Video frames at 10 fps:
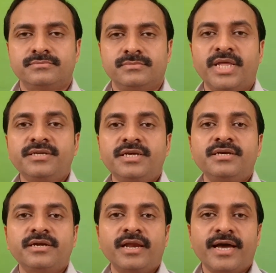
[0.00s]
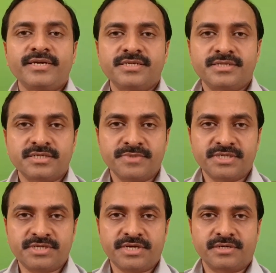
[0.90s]
Then he realizes his
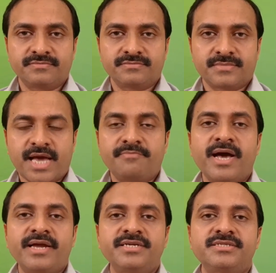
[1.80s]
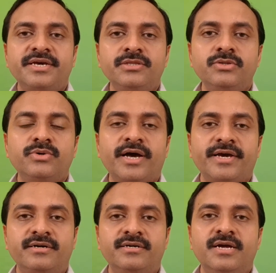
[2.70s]
mistake and marries the Hindu
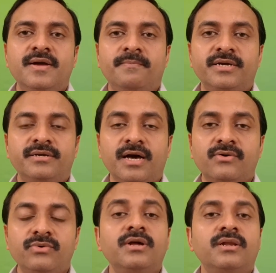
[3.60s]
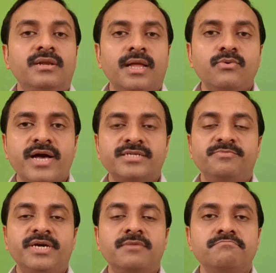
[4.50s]
ayah, but now love has
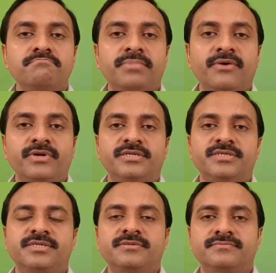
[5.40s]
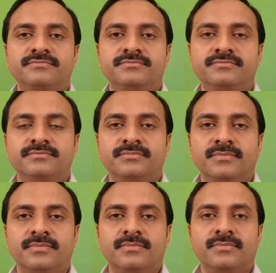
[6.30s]
become powerless.
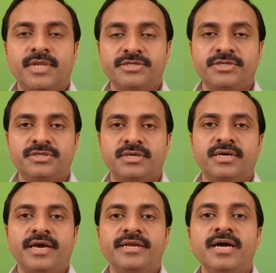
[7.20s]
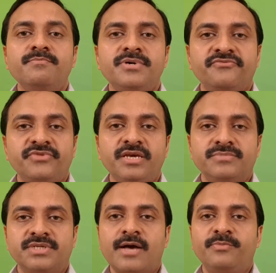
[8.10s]
Thus, a number of
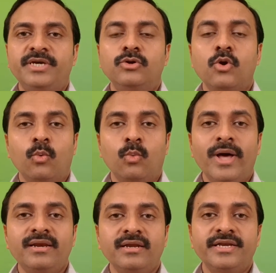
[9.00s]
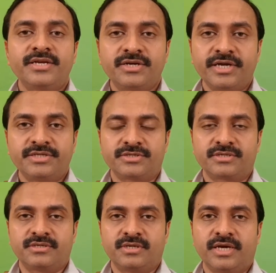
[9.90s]
themes have been well integrated
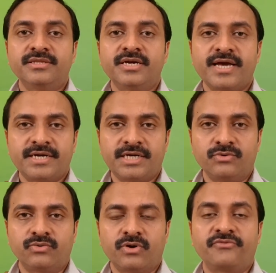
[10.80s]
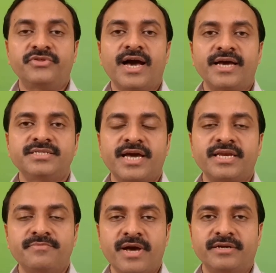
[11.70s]
in the narrative of the Ice
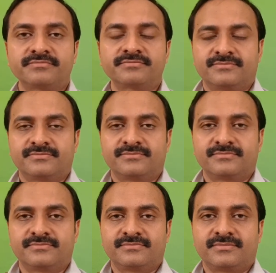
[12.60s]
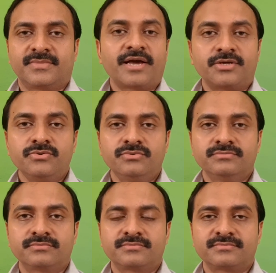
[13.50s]
Candy Man. Thank you,
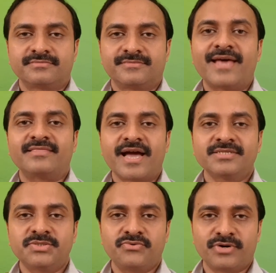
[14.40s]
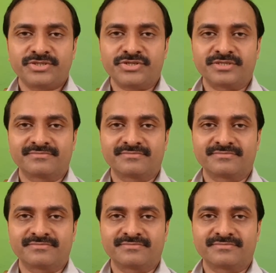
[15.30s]
and thanks for watching.